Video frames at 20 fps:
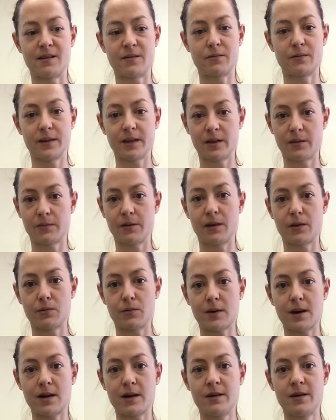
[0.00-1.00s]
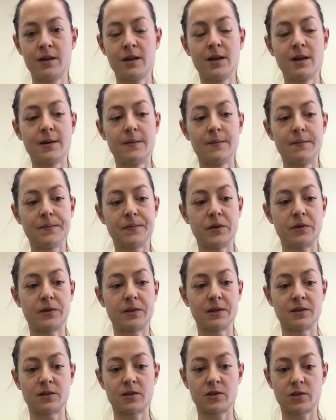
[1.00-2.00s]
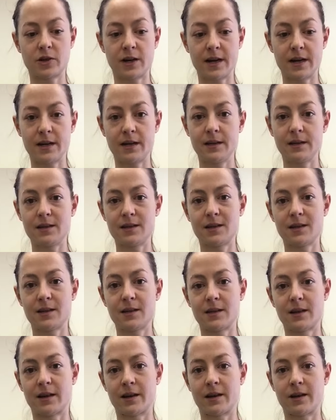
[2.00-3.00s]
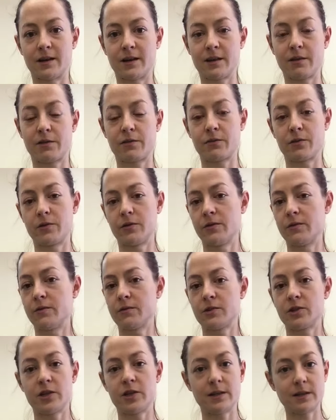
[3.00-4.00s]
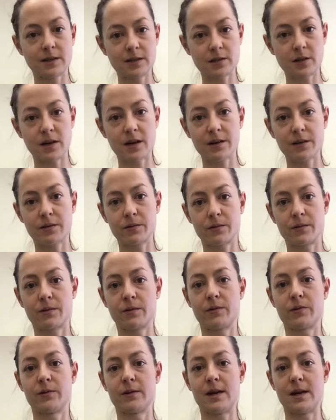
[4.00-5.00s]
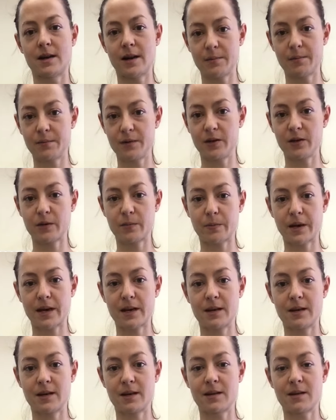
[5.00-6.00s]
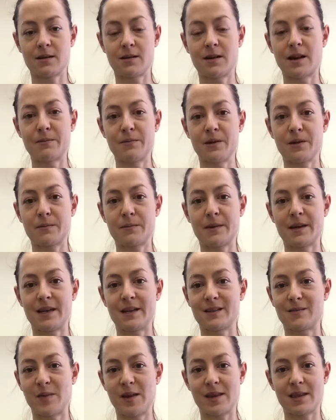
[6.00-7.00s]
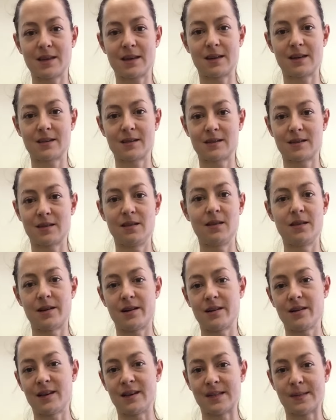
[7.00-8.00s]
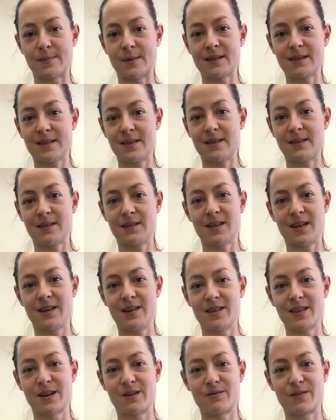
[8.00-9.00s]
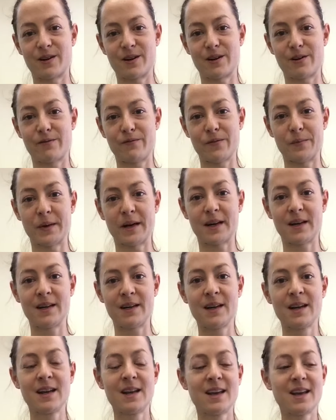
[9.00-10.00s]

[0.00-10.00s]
really, really well, you can strain it through cheesecloth or through a nut milk bag. Nut milk bags make things a lot less messy, I'll tell you that right off the bat,